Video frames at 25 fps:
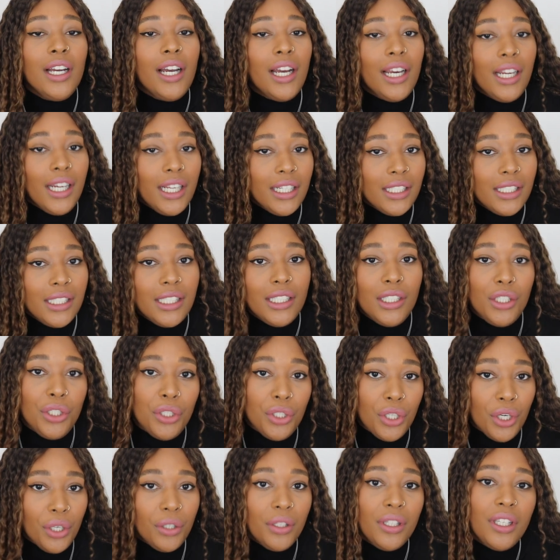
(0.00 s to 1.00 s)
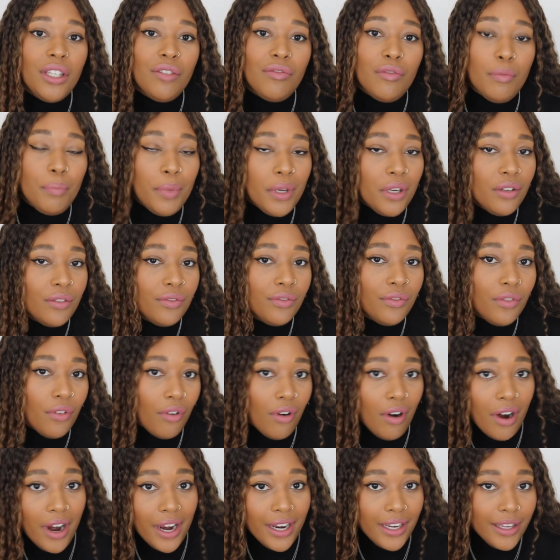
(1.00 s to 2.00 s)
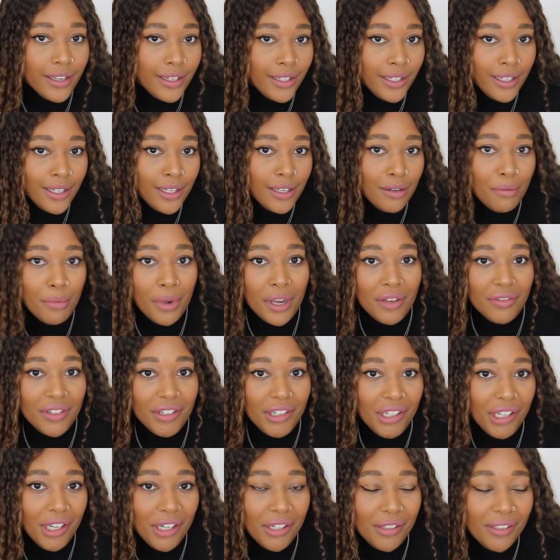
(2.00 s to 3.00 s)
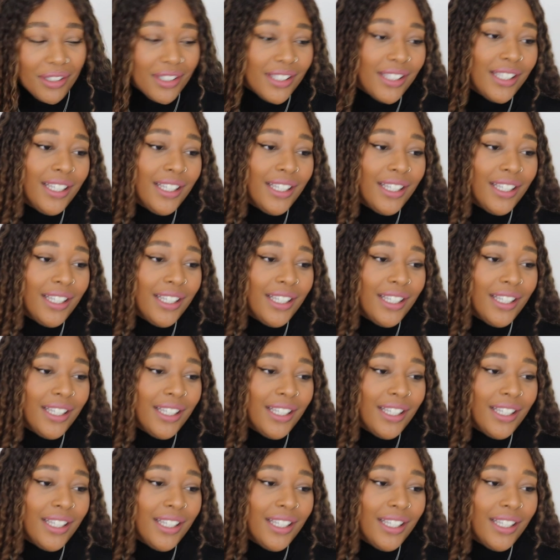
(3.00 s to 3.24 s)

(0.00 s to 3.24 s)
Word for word: I like to, you know, give a bit of variety in my videos.